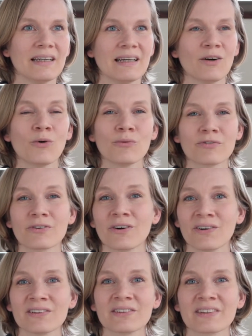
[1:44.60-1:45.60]

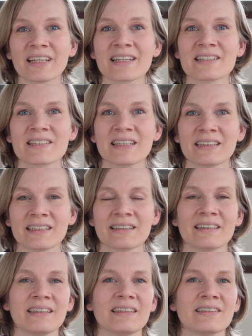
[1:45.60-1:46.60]
Overall, you can say that
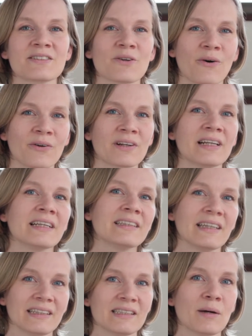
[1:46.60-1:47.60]
these online
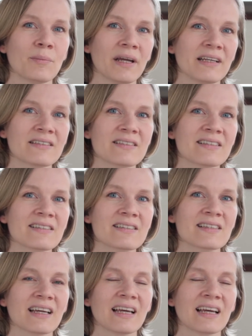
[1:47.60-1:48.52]
databases,